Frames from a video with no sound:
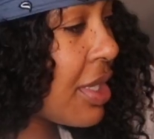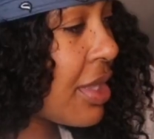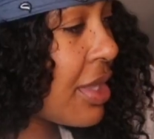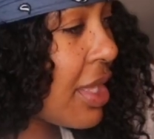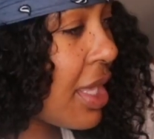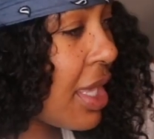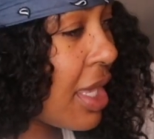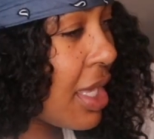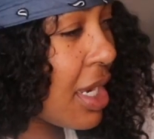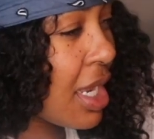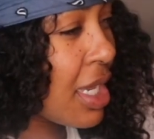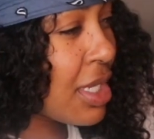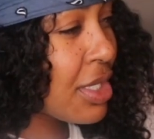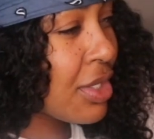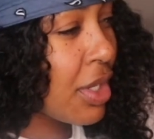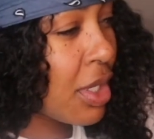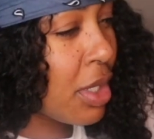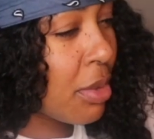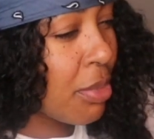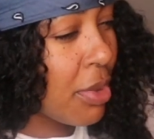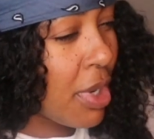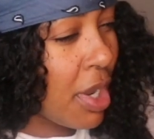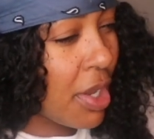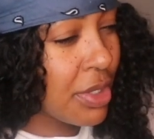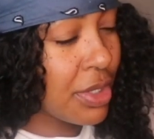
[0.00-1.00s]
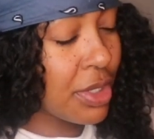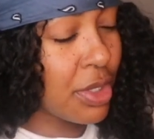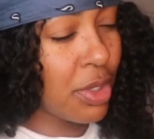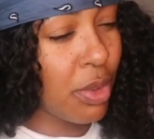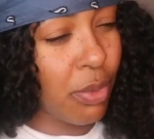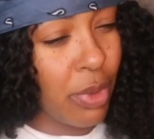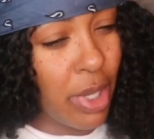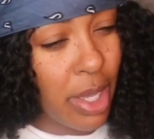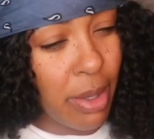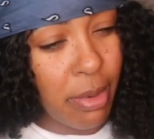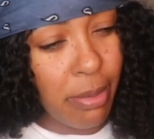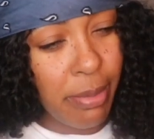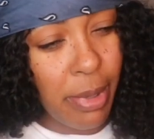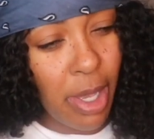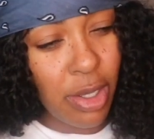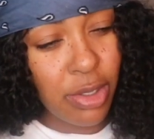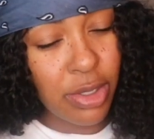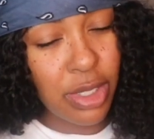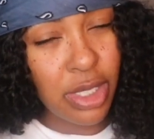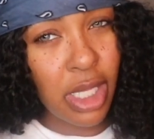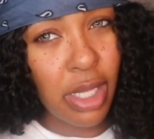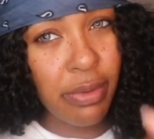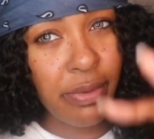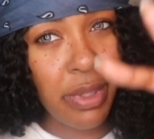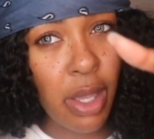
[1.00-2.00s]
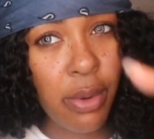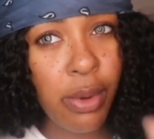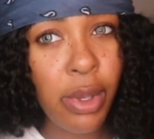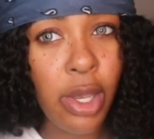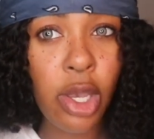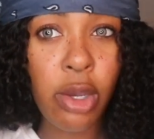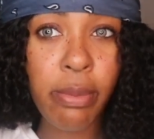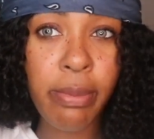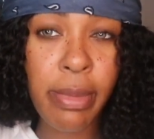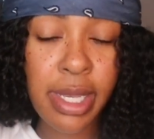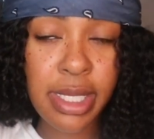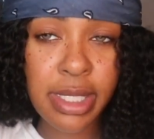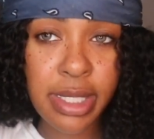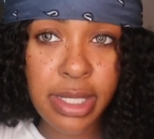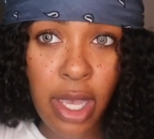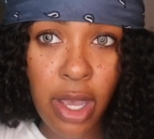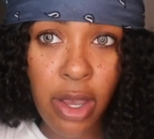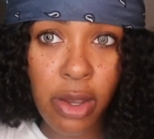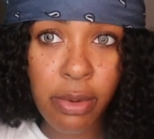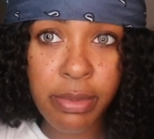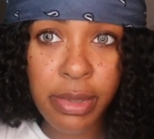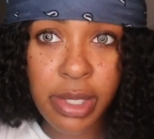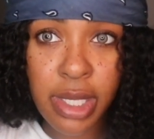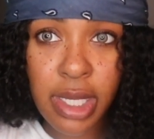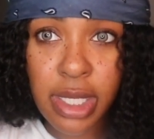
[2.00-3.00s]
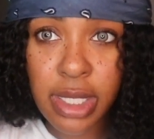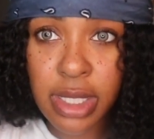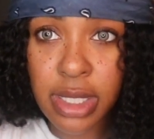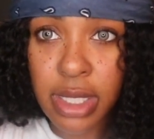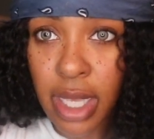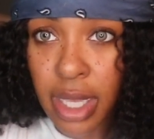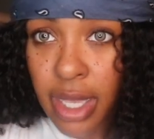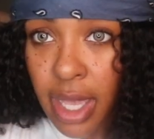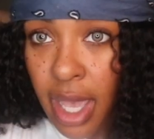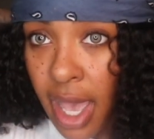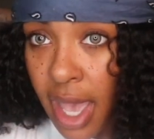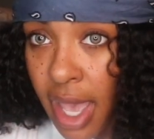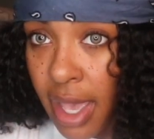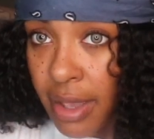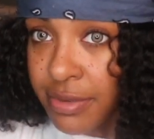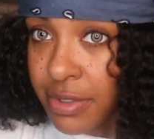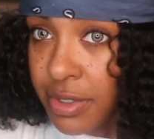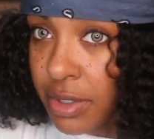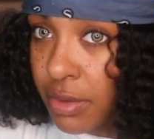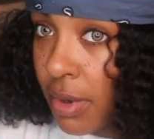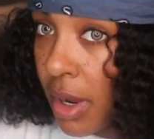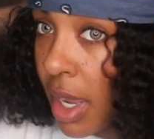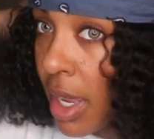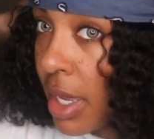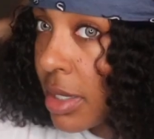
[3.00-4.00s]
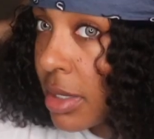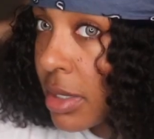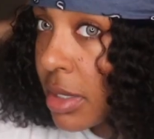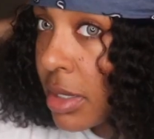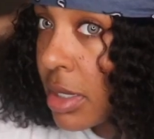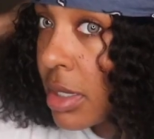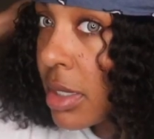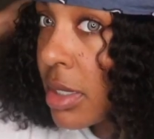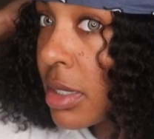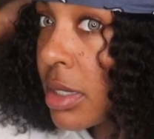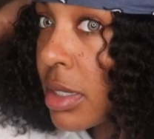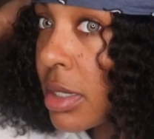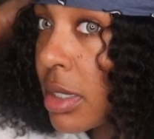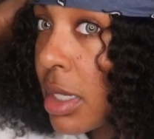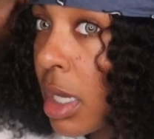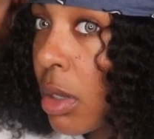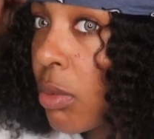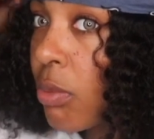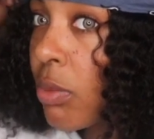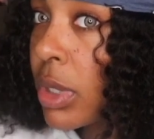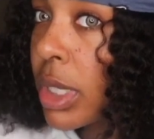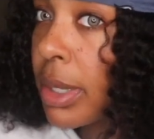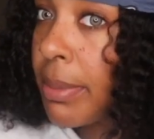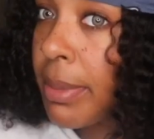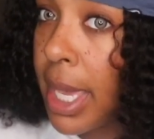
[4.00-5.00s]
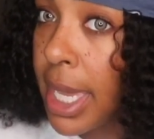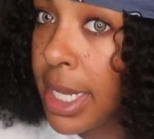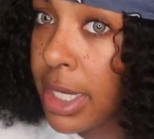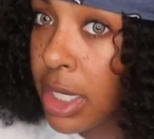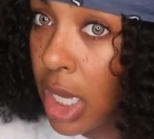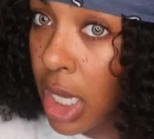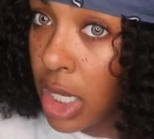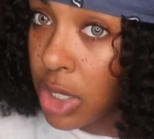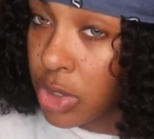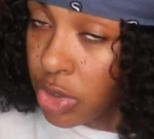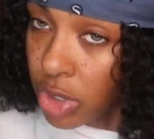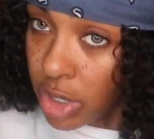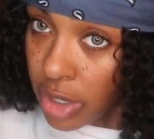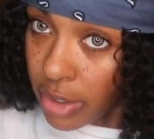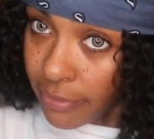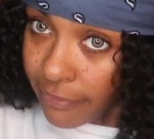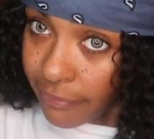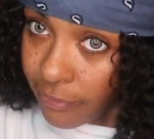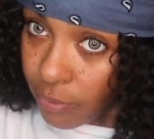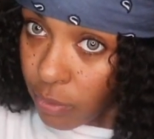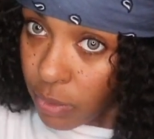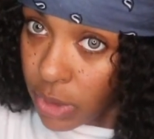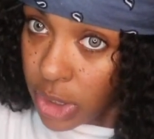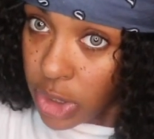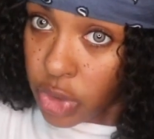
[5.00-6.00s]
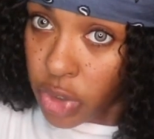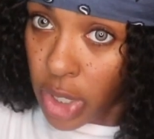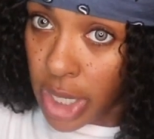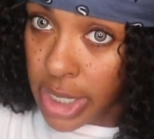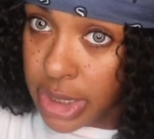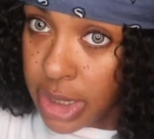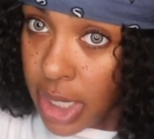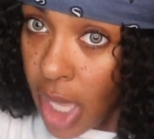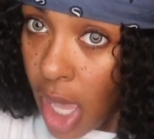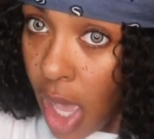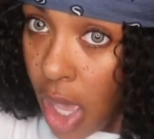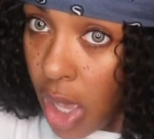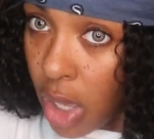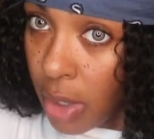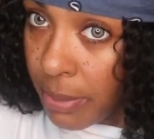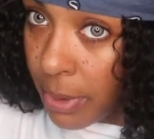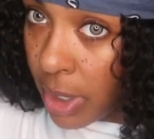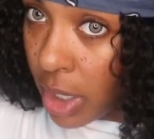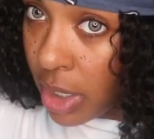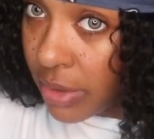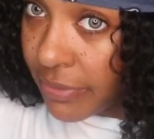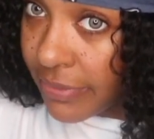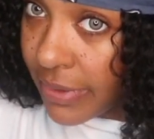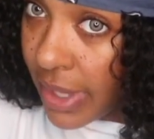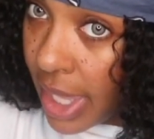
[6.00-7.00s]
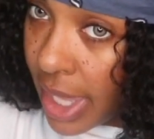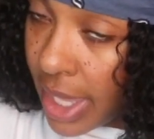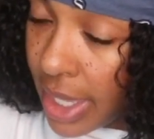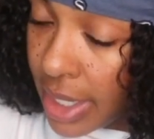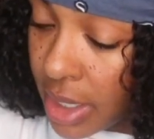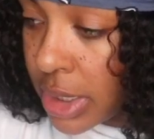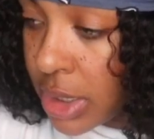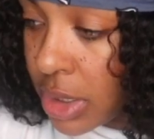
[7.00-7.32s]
then I started browsing the web about stuff that would help my scalp, because, like, I have psoriasis and really bad dandruff, really dry scalp, all of that.